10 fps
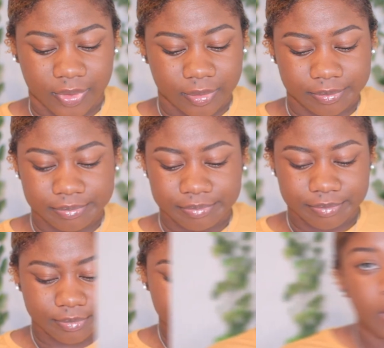it.
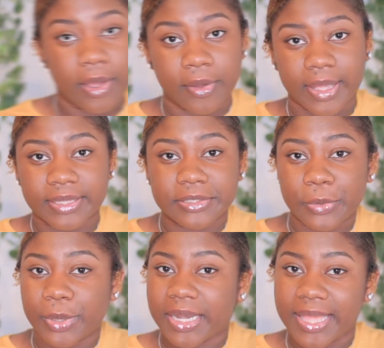Okay,
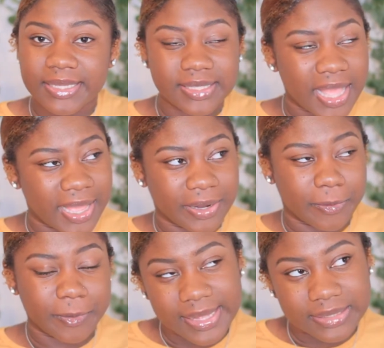so the next
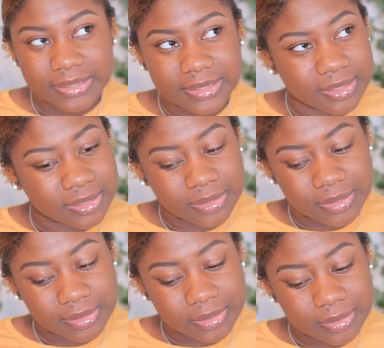item is
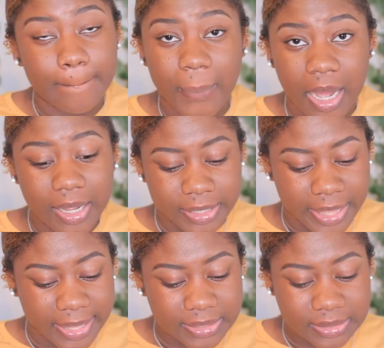this mock
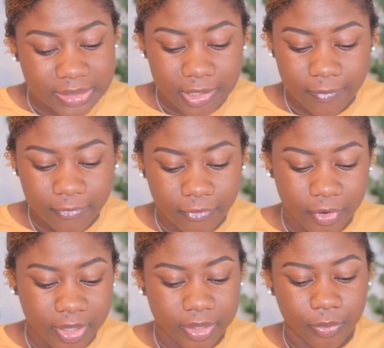neck zip
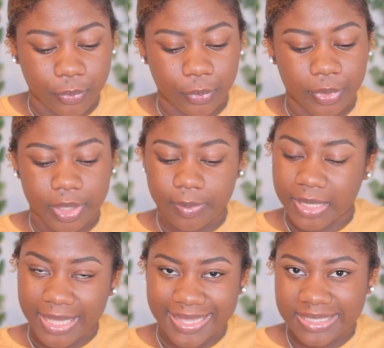front rib
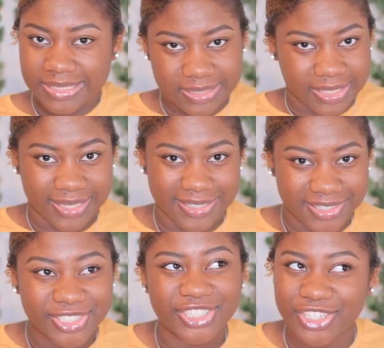knit
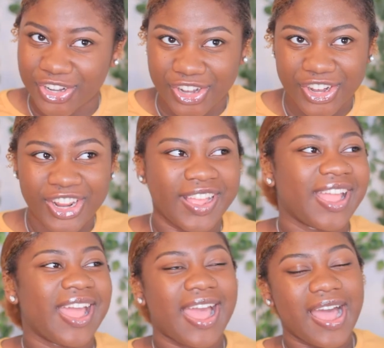t-shirt.
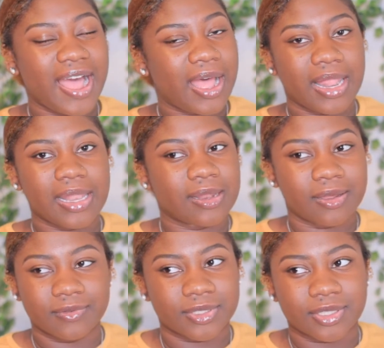I
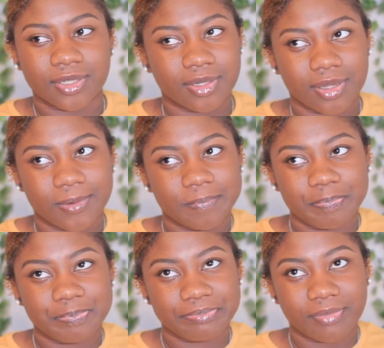love this shirt,
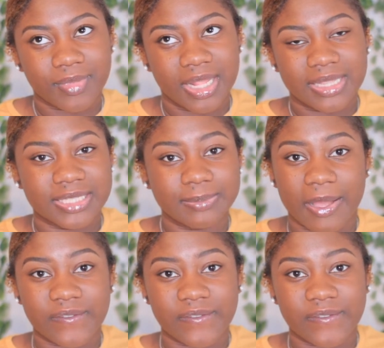y'all. This is my